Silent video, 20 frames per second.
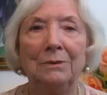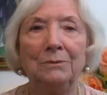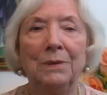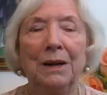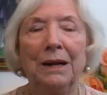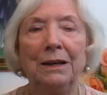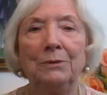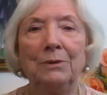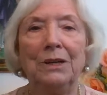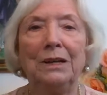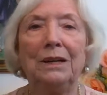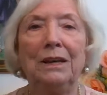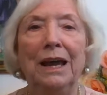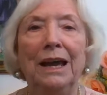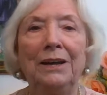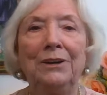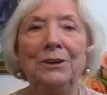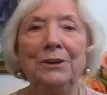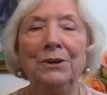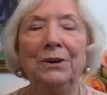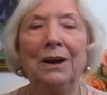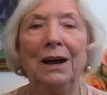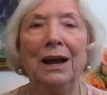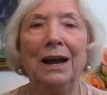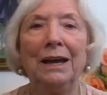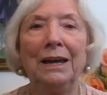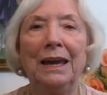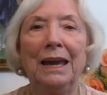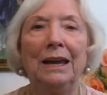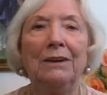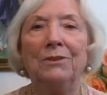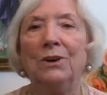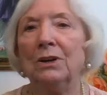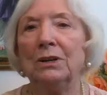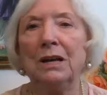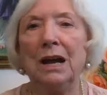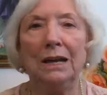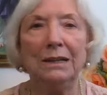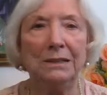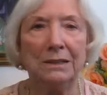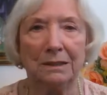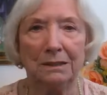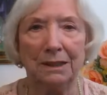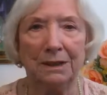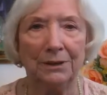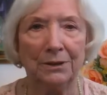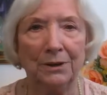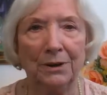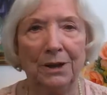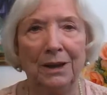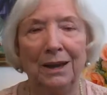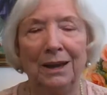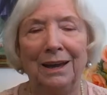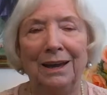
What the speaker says: recliner, I have all kinds of clutter.